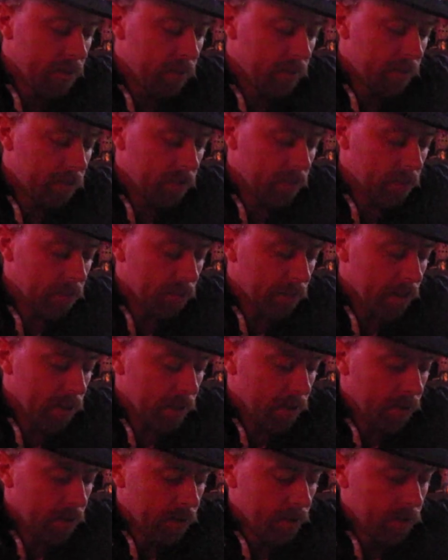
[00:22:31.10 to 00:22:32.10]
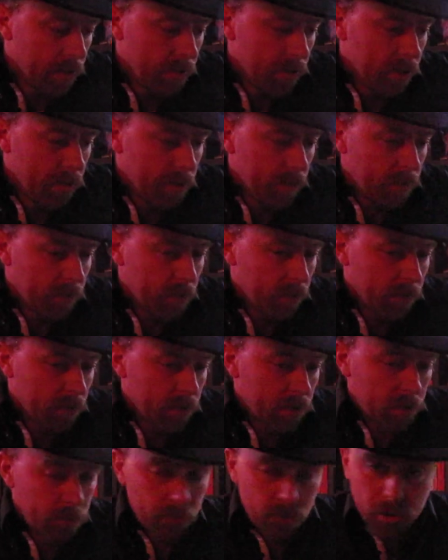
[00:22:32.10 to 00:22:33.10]
So
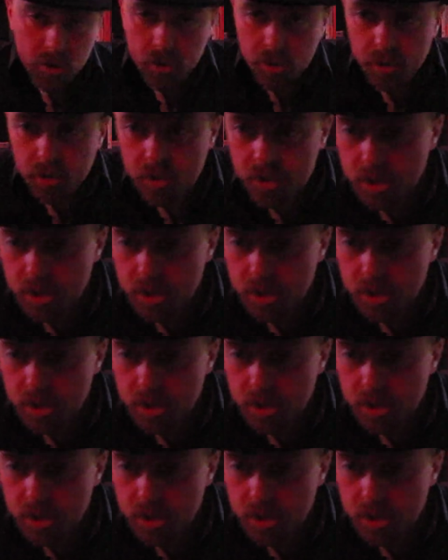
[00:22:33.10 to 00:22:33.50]
it's a really good